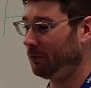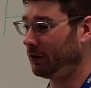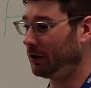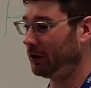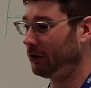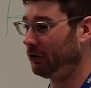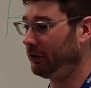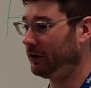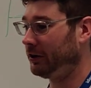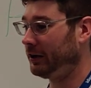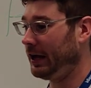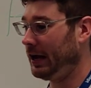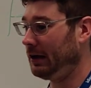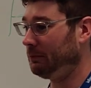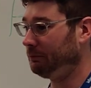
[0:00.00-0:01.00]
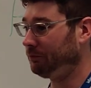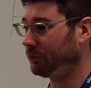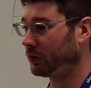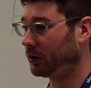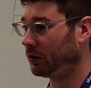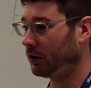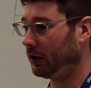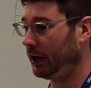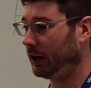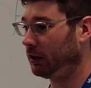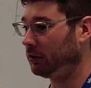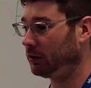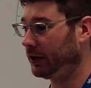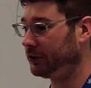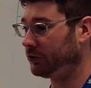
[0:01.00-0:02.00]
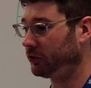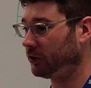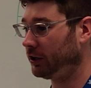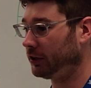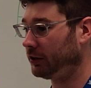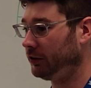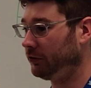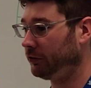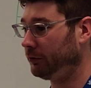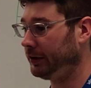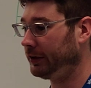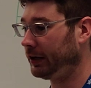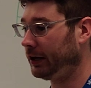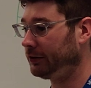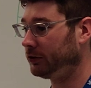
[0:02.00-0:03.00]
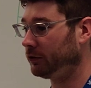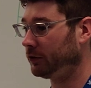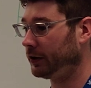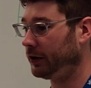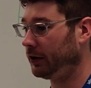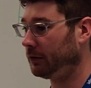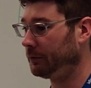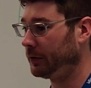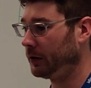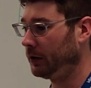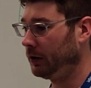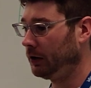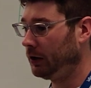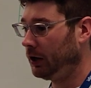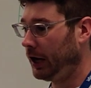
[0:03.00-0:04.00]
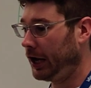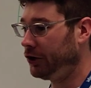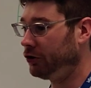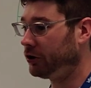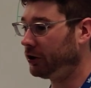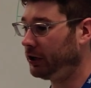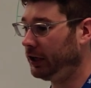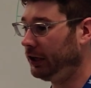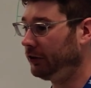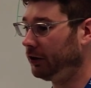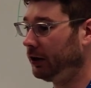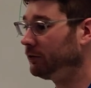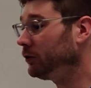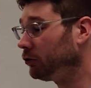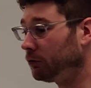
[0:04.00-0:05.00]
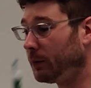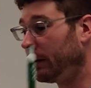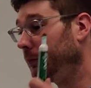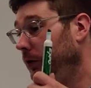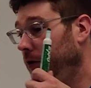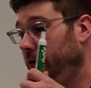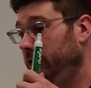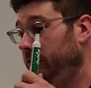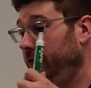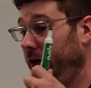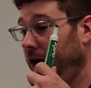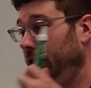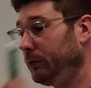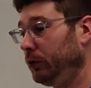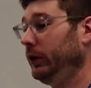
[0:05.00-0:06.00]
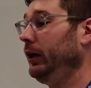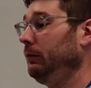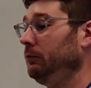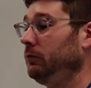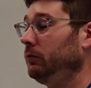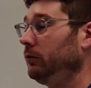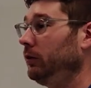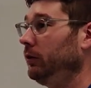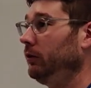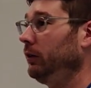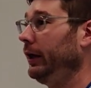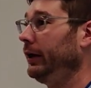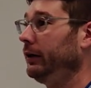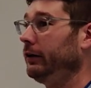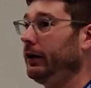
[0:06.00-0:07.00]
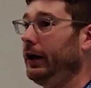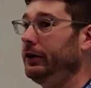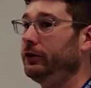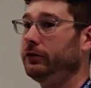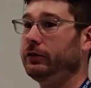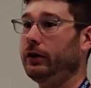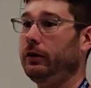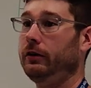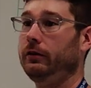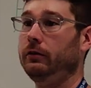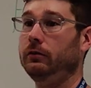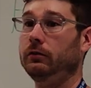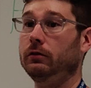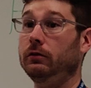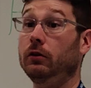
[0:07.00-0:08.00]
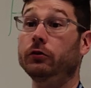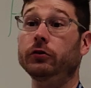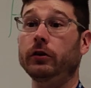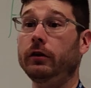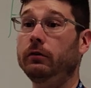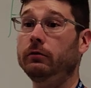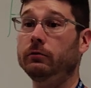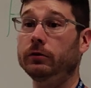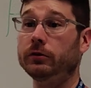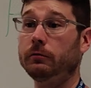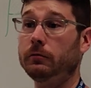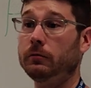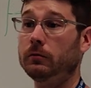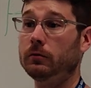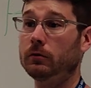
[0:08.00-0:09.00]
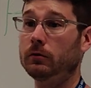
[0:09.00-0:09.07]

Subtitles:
We're gonna go to the name. I just click these three dots over here. And you could either, if you remembered the variable name, like I just said, oh, sorry, what's up?